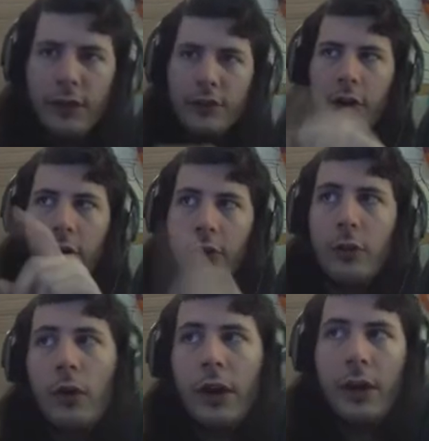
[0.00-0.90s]
then turn the
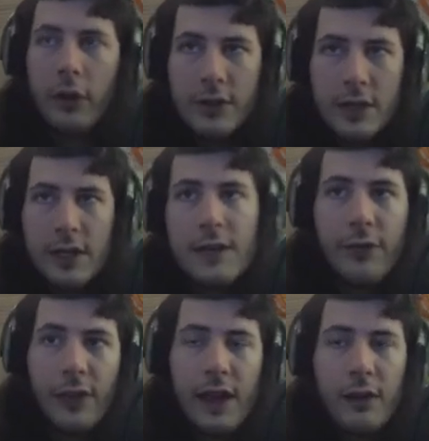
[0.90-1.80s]
one on you need
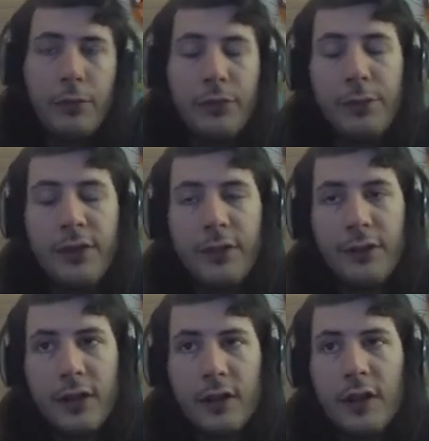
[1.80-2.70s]
for that
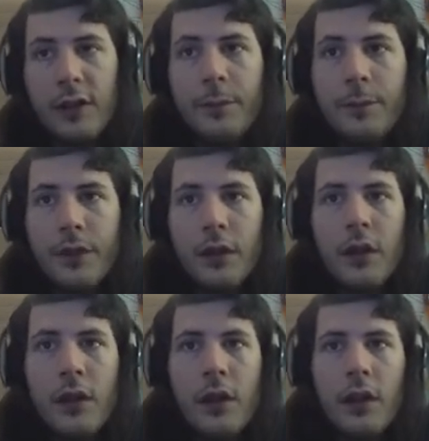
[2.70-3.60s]
specific
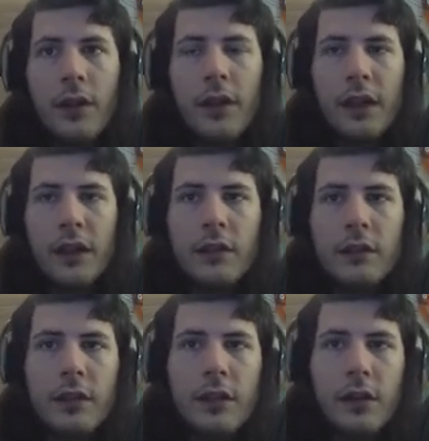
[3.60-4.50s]

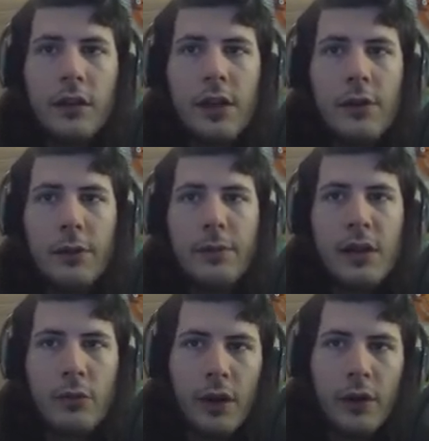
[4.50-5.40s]
thing. You know, it would be
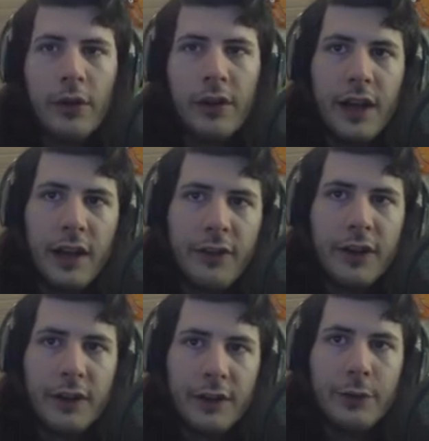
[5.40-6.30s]
quicker than having
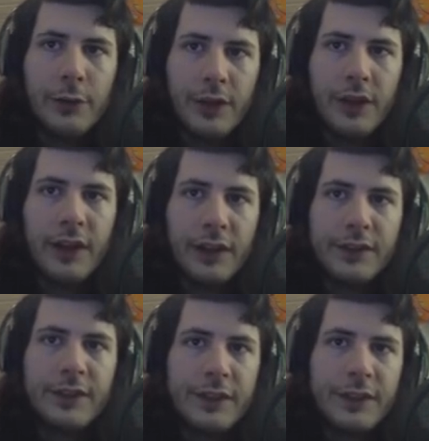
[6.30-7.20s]
to do
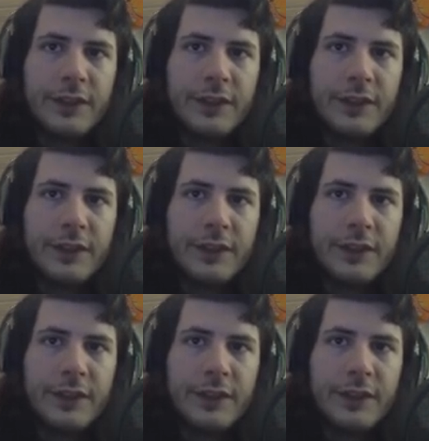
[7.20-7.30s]
this,